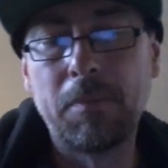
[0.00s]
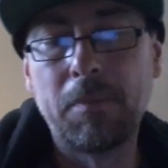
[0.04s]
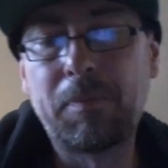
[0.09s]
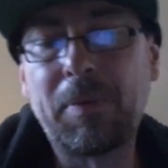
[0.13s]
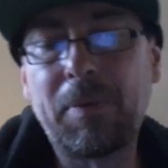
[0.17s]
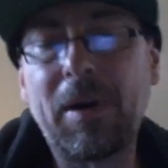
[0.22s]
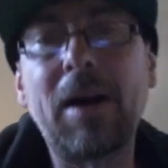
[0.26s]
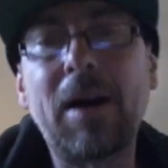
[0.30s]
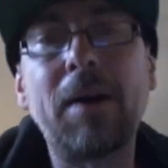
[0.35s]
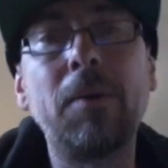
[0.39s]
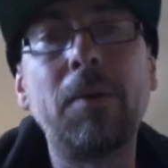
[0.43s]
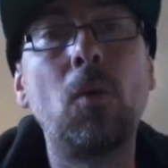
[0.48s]

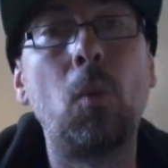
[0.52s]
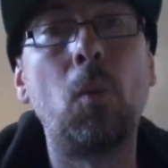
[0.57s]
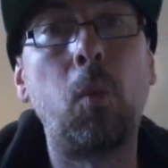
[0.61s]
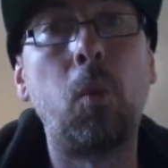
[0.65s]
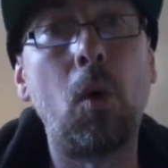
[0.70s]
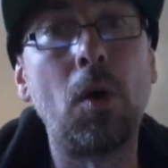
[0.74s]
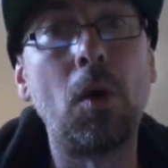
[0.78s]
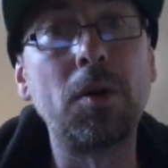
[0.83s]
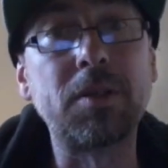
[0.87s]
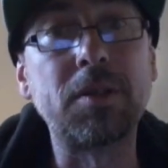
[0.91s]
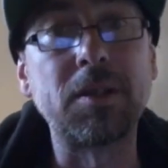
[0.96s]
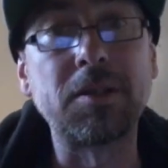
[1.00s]
But
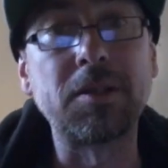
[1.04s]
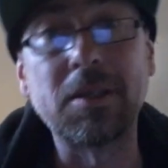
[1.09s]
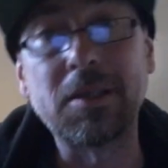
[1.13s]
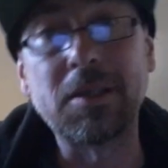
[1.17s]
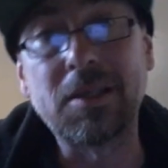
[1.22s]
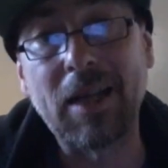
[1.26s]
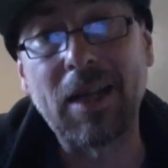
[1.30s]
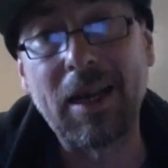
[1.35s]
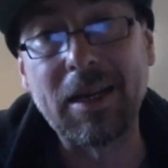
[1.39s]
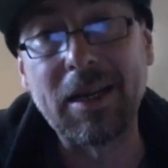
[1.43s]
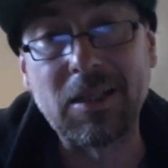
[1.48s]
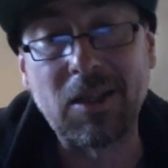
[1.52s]
what does it
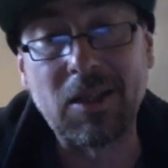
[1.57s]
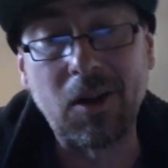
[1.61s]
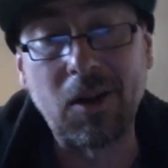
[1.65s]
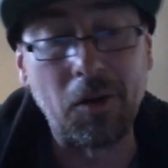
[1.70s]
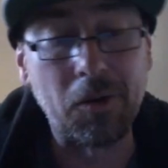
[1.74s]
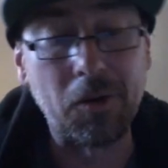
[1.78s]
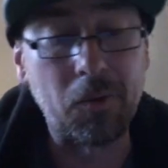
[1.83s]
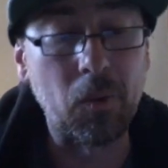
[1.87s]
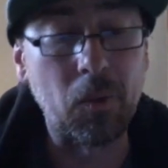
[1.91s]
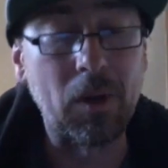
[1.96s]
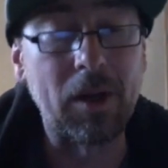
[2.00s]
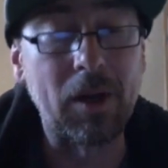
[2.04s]
taste
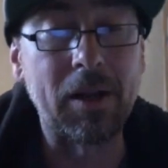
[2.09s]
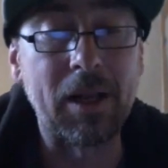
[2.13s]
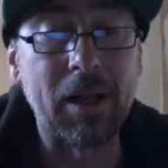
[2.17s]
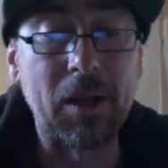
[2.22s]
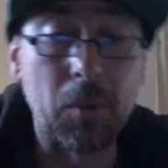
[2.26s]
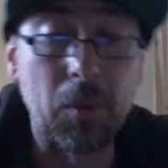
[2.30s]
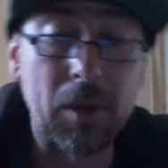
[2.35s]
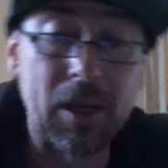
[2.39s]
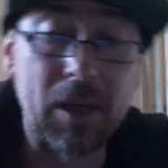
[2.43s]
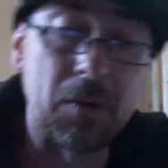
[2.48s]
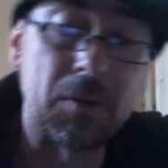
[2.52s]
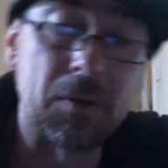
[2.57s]
like? Well, here
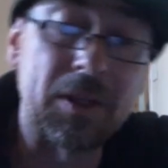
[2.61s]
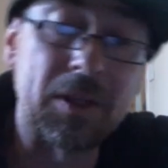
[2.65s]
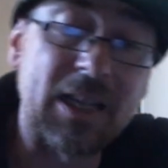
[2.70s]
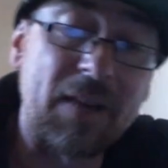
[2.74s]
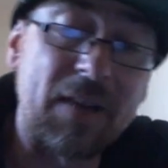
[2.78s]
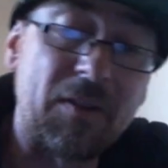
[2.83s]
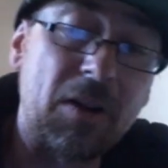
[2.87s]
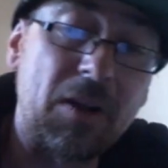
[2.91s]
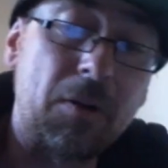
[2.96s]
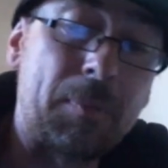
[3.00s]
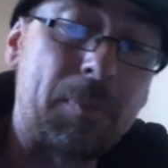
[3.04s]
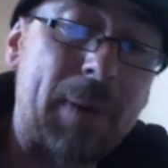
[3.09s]
we go. Let's have
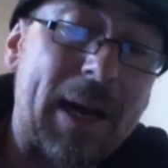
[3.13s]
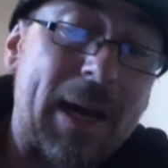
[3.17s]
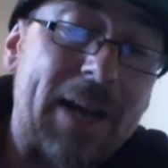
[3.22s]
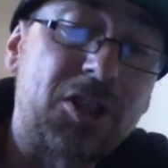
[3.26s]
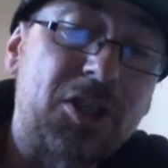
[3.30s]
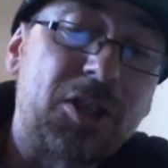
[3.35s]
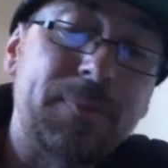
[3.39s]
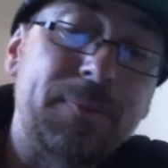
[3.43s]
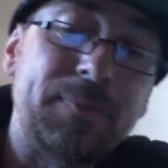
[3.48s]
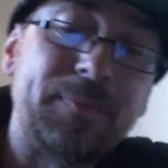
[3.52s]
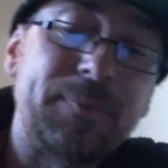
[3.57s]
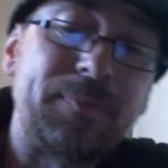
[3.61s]
a little
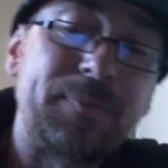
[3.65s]
bash.